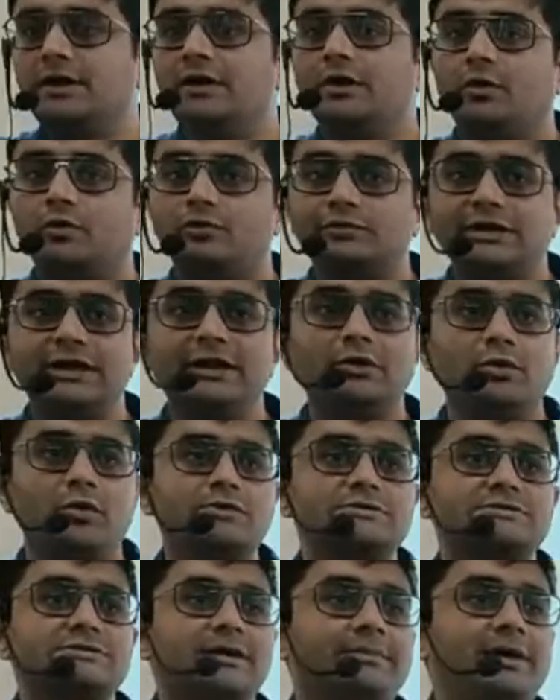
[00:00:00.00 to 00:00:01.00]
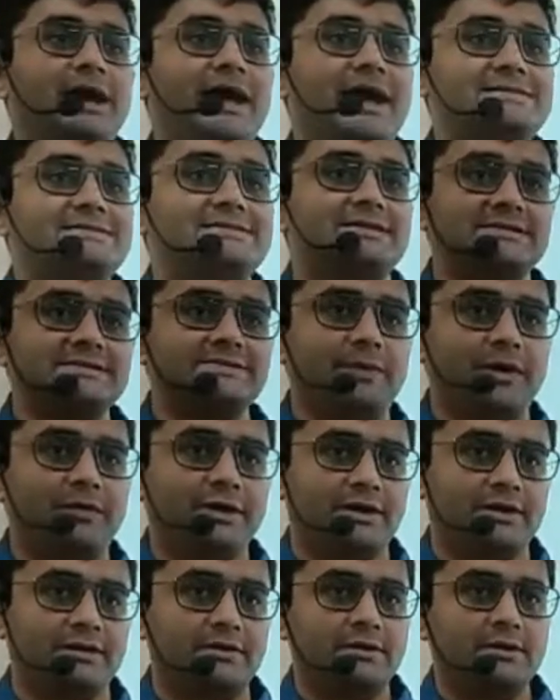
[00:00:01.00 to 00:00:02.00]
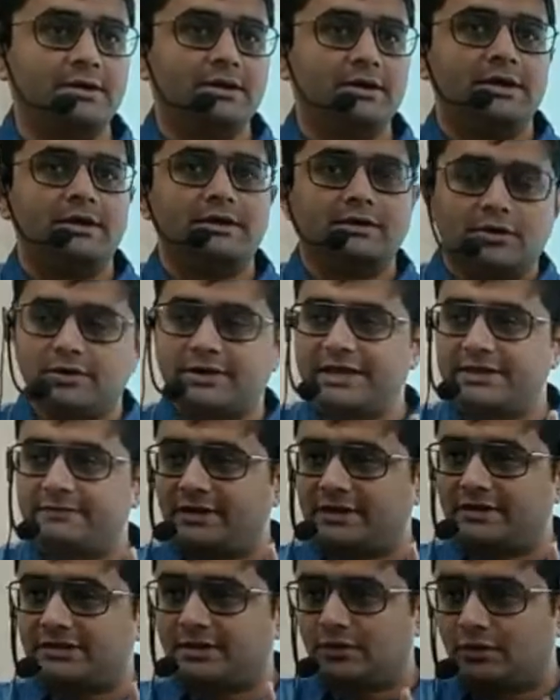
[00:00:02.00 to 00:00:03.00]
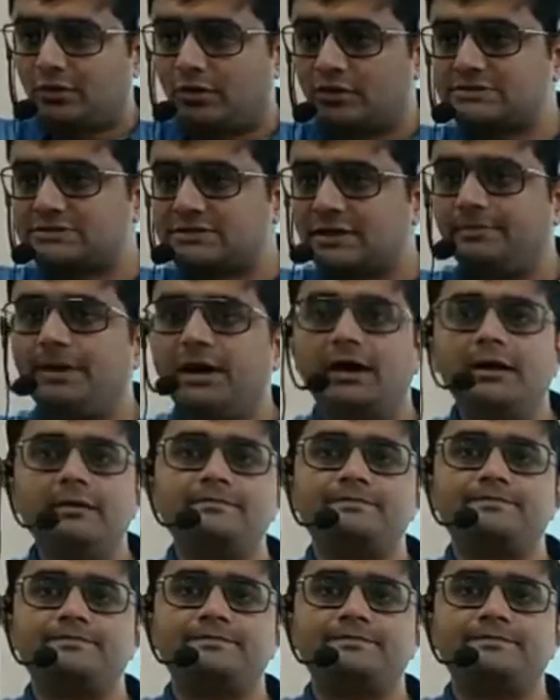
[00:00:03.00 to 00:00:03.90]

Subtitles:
Only Lok Sabha has this power. Okay, when the Lok Sabha